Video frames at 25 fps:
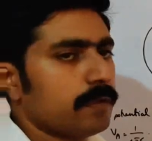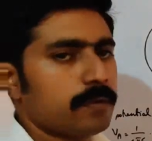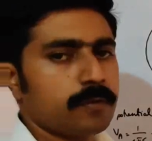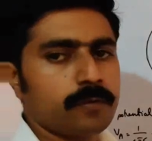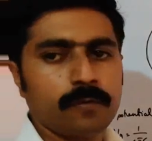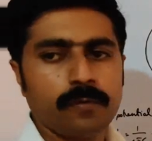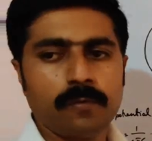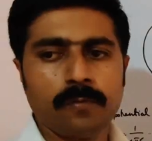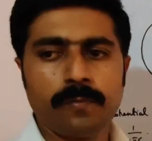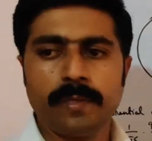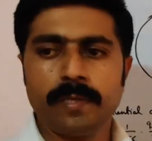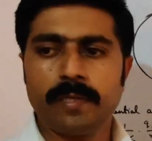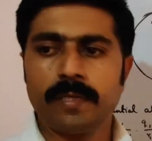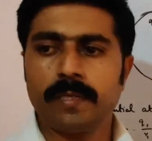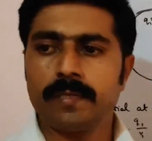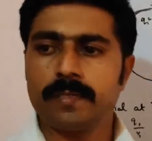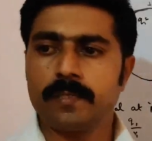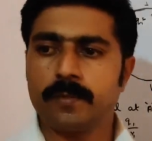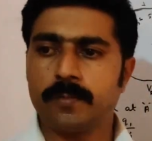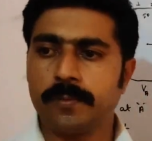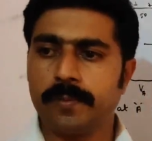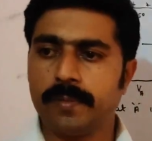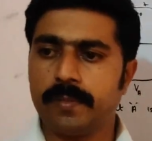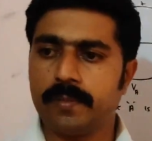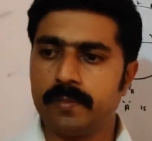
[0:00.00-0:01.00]
the two metal
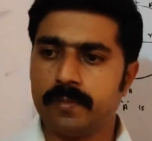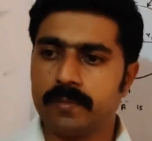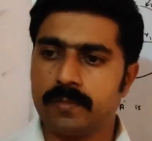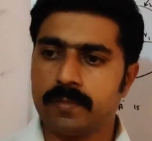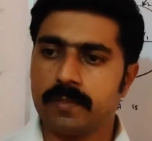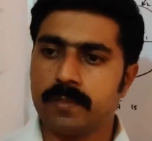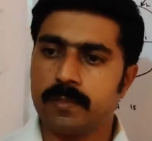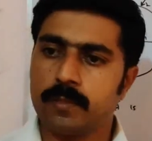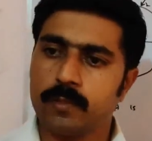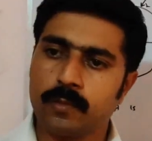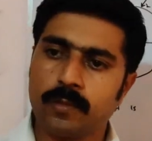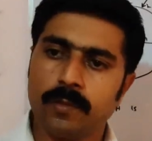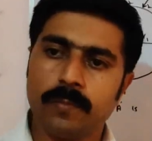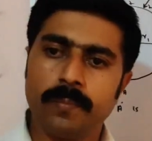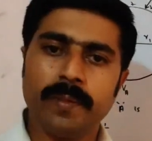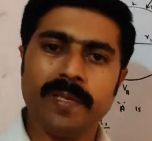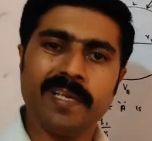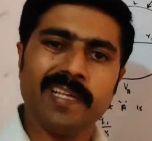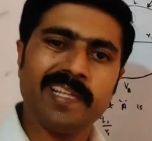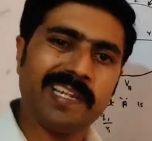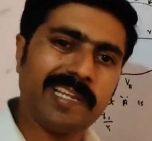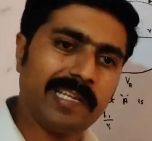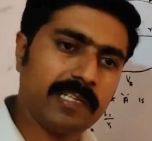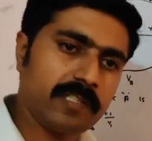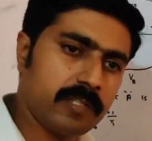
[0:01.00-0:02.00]
spheres should be
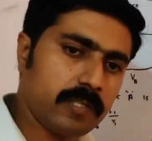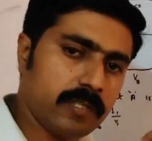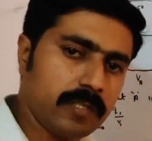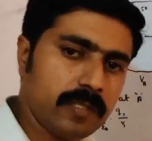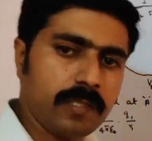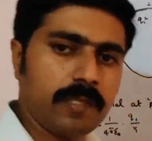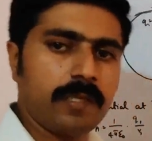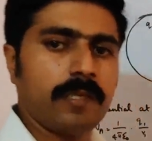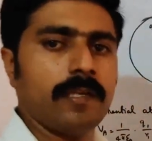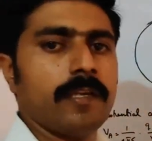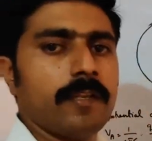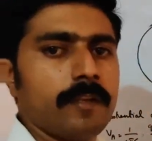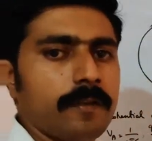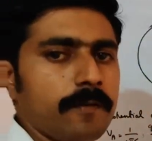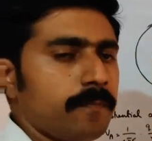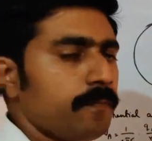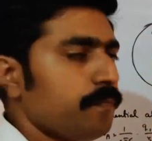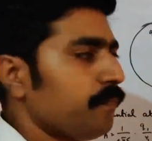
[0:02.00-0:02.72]
greater than